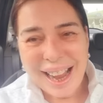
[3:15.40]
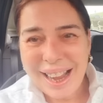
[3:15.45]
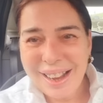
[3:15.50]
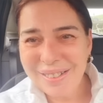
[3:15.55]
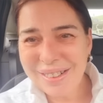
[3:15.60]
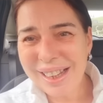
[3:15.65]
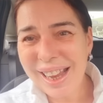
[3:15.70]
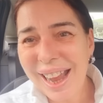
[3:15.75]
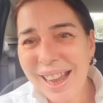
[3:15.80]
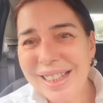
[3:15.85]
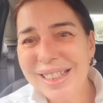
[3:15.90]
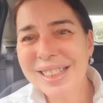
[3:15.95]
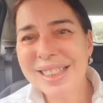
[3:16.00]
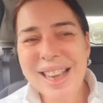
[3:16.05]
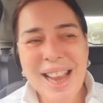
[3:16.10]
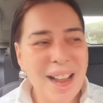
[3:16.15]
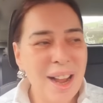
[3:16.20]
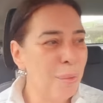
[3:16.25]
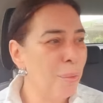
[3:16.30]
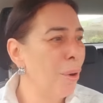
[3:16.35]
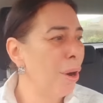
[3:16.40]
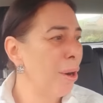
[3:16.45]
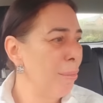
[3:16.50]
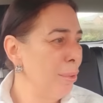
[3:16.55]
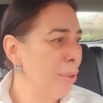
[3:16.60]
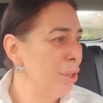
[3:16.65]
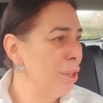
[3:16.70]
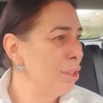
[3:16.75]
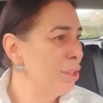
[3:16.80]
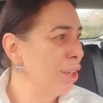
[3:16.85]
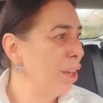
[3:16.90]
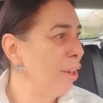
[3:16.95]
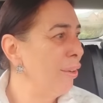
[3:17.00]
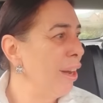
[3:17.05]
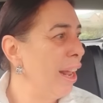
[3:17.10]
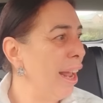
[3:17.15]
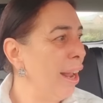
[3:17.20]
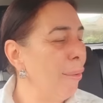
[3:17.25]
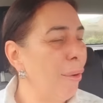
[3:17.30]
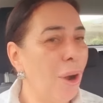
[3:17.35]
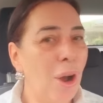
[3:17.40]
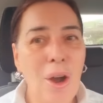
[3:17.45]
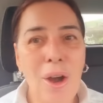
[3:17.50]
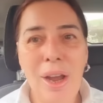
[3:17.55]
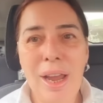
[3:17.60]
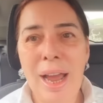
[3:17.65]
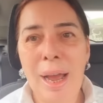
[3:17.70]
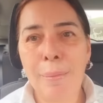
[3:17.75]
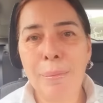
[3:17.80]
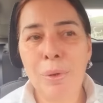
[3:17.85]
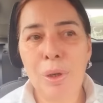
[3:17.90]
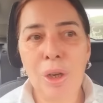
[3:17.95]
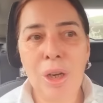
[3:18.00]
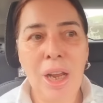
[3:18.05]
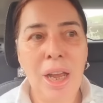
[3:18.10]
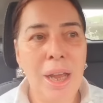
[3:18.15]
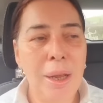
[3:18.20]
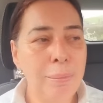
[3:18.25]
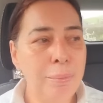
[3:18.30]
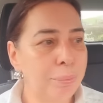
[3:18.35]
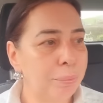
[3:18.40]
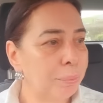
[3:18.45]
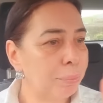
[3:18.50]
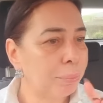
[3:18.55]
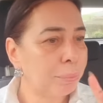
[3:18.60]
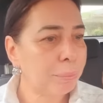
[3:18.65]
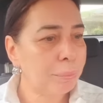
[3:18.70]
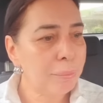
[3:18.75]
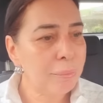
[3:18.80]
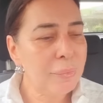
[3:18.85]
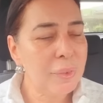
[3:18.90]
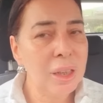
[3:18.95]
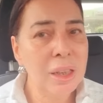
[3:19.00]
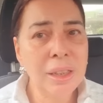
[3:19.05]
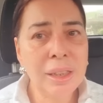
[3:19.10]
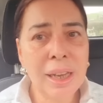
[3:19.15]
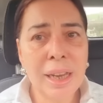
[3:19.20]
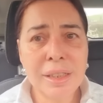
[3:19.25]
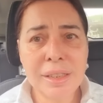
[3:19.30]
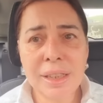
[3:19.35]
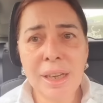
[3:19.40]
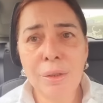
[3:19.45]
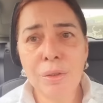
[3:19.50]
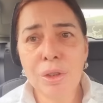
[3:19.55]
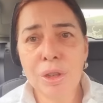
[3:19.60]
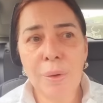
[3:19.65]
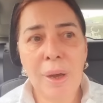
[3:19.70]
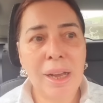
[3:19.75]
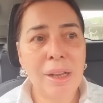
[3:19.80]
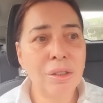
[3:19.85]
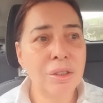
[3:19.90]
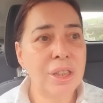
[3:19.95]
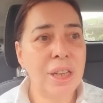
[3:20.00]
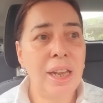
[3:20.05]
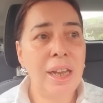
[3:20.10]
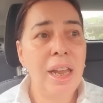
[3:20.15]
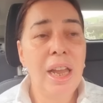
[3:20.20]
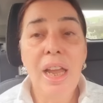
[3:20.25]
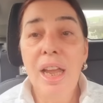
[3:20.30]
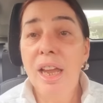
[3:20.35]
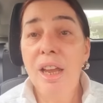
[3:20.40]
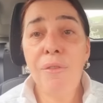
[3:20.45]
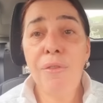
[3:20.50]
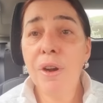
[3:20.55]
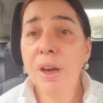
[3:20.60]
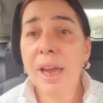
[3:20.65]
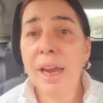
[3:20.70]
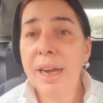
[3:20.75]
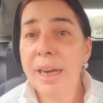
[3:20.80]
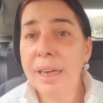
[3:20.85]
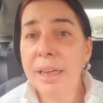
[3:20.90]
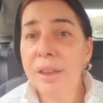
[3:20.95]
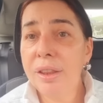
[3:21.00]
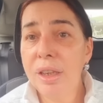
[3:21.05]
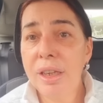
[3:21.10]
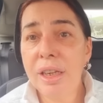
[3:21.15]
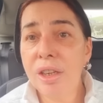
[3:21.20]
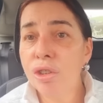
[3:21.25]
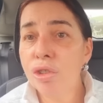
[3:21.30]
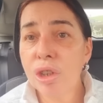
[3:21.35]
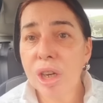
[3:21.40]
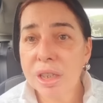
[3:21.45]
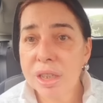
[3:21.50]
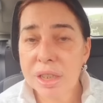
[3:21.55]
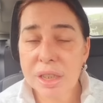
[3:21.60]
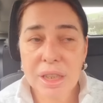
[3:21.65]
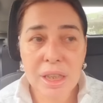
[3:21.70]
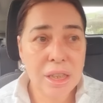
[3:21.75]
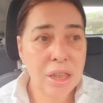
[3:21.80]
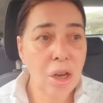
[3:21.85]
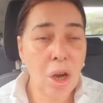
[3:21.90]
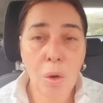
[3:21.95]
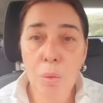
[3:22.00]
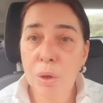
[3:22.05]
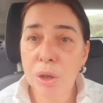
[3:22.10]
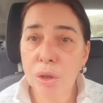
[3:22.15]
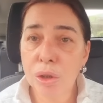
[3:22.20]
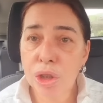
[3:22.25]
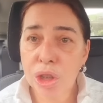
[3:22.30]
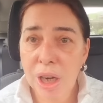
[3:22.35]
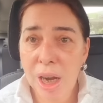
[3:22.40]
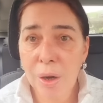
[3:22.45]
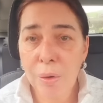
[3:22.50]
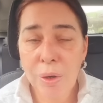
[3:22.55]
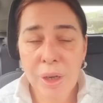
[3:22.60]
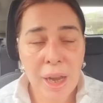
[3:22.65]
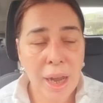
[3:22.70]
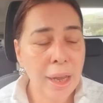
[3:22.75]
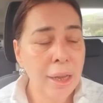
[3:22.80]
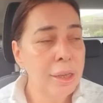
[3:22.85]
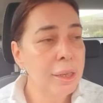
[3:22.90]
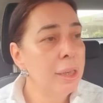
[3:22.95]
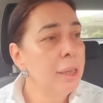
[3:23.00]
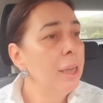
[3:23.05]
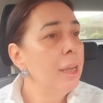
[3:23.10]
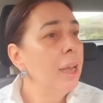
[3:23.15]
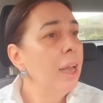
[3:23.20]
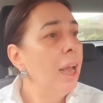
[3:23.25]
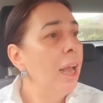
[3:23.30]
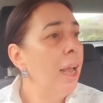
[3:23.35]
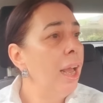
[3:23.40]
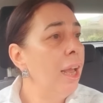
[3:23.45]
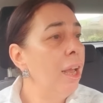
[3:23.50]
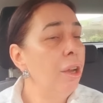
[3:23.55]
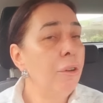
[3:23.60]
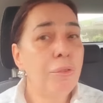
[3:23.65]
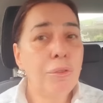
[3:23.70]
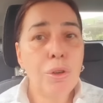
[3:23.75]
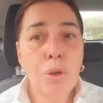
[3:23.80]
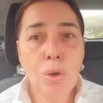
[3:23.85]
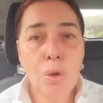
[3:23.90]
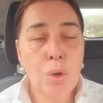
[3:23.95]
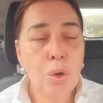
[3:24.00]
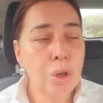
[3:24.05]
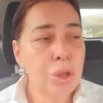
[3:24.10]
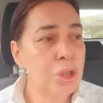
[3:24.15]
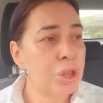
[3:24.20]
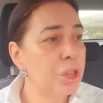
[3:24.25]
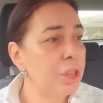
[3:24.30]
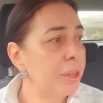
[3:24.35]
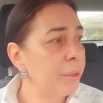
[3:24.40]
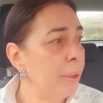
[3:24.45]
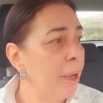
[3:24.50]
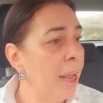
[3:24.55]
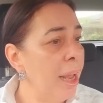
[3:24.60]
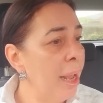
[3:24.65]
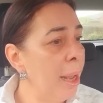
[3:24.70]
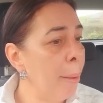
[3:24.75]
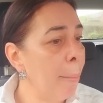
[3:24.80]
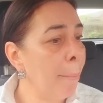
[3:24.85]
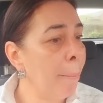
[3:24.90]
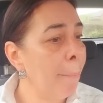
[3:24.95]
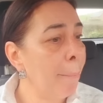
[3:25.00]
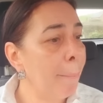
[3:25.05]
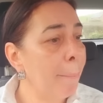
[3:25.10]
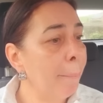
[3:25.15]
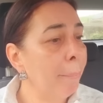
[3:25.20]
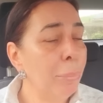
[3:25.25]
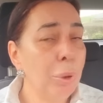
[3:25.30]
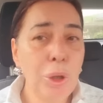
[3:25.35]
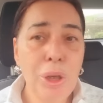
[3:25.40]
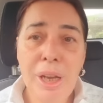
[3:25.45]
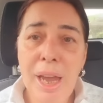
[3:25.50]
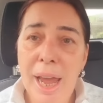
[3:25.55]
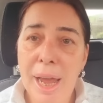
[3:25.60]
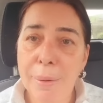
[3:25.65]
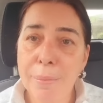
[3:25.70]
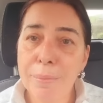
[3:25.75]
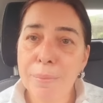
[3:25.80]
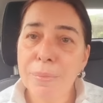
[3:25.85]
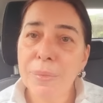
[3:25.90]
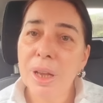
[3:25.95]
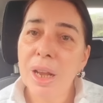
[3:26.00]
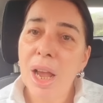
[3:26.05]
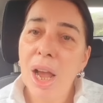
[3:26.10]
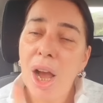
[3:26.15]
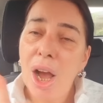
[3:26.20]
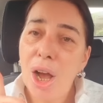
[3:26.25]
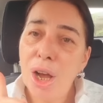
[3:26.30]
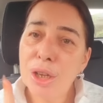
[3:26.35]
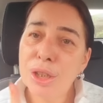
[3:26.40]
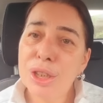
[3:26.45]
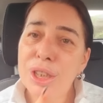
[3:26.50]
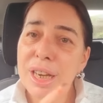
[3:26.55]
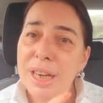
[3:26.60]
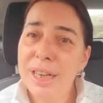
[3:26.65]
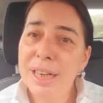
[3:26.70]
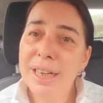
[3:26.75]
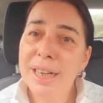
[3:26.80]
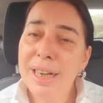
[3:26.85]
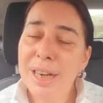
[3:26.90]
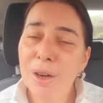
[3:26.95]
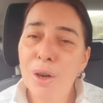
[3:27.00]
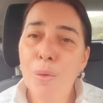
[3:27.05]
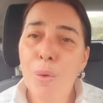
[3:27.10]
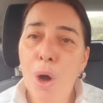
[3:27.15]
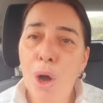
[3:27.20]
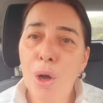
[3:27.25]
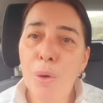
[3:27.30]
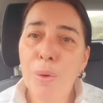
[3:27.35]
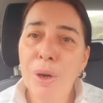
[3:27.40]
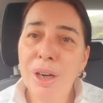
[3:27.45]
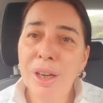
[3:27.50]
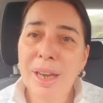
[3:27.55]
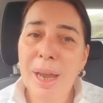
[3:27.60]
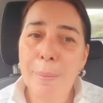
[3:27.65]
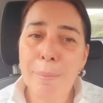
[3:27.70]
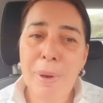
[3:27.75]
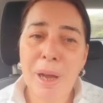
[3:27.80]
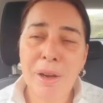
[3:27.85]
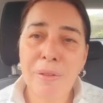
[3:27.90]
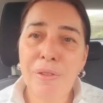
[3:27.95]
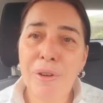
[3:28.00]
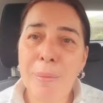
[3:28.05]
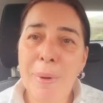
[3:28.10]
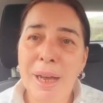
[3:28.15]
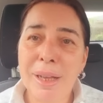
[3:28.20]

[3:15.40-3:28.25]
Okay, so what I'm gonna do now, I am gonna get down to Aldi. If I get anything interesting, I will show you, of course. But yeah, I'll see you in a little while when I get back from